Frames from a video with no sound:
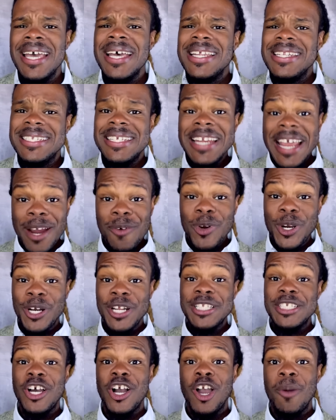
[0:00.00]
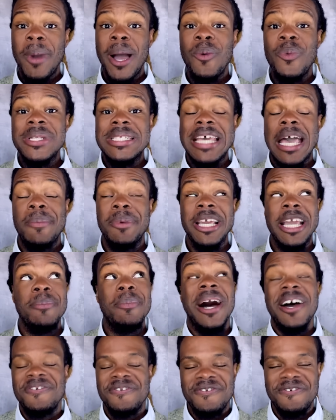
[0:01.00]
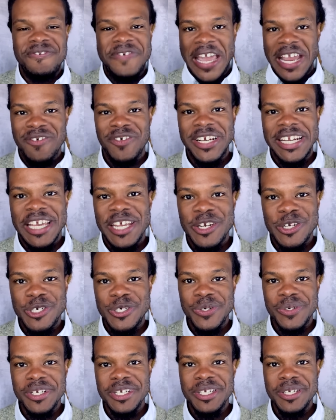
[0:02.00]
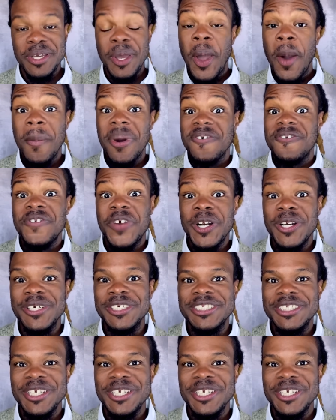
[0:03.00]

Today we're going to talk about what's happening in my favorite industry. But first,